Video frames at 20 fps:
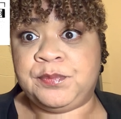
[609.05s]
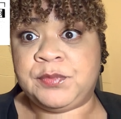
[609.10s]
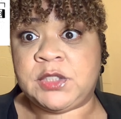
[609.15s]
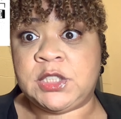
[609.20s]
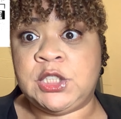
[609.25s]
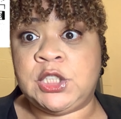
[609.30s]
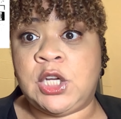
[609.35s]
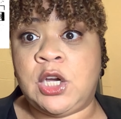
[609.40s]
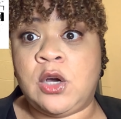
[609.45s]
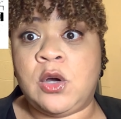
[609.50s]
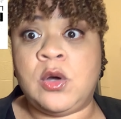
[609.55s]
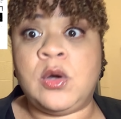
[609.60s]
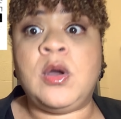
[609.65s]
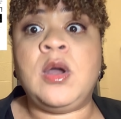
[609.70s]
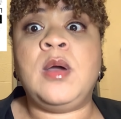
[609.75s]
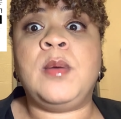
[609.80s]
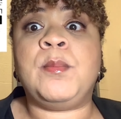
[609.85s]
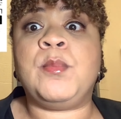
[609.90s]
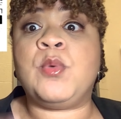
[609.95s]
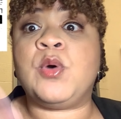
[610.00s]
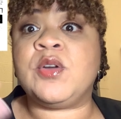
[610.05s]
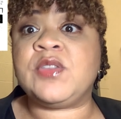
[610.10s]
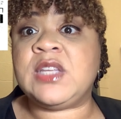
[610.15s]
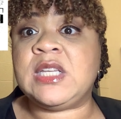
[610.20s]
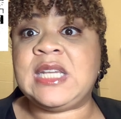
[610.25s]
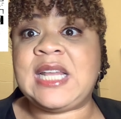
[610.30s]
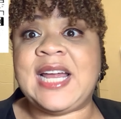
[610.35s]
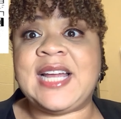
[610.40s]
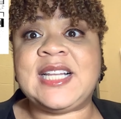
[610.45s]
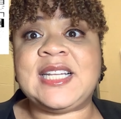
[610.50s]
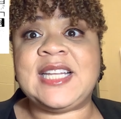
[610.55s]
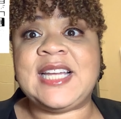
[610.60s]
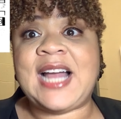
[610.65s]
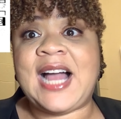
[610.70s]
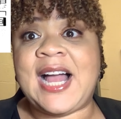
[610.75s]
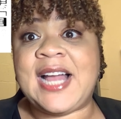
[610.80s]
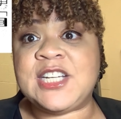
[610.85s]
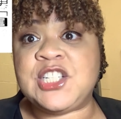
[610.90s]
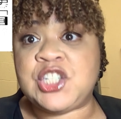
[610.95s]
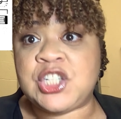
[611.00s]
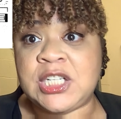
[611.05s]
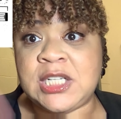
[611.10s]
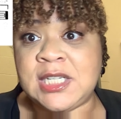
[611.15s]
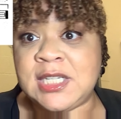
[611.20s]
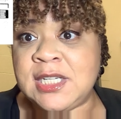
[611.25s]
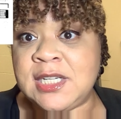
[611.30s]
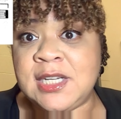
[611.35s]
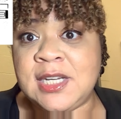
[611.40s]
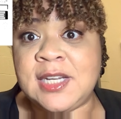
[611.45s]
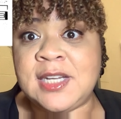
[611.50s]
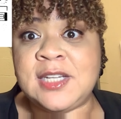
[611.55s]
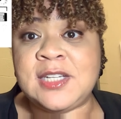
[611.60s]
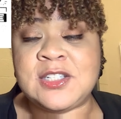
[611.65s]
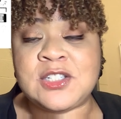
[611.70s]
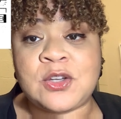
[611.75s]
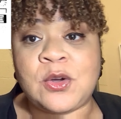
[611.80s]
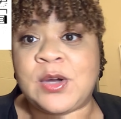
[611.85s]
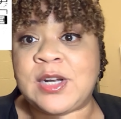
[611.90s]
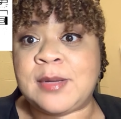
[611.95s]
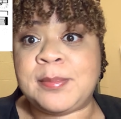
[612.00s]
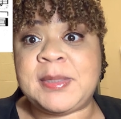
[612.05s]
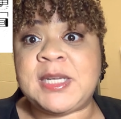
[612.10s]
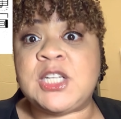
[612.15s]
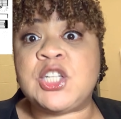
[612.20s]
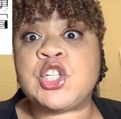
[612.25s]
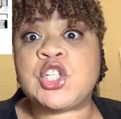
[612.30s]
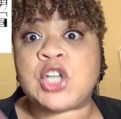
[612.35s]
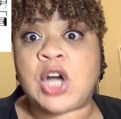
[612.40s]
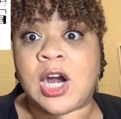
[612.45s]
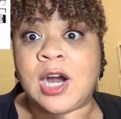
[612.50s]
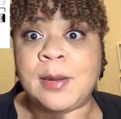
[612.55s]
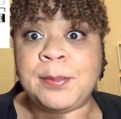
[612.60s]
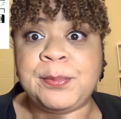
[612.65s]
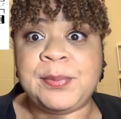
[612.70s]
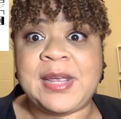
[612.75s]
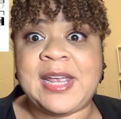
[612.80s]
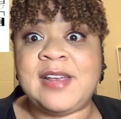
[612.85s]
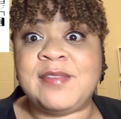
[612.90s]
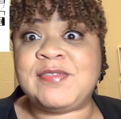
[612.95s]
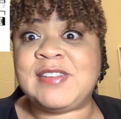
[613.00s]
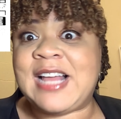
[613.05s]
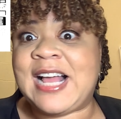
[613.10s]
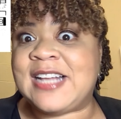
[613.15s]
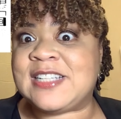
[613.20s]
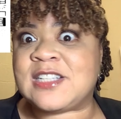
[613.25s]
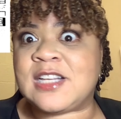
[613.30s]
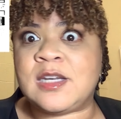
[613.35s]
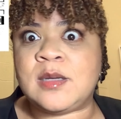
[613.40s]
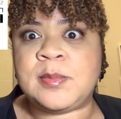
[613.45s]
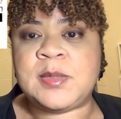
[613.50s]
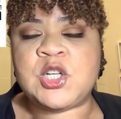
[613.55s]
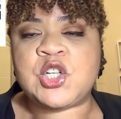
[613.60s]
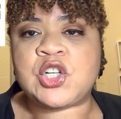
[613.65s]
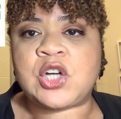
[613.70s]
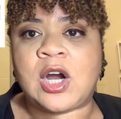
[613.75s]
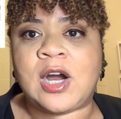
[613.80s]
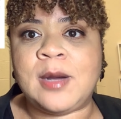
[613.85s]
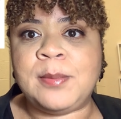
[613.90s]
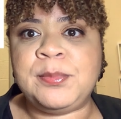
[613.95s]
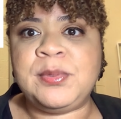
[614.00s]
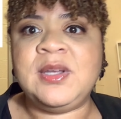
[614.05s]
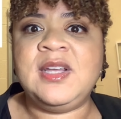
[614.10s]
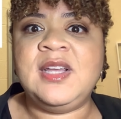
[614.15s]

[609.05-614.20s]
You know, more than likely high G, it's going to be sharp. A flat's going to be sharp.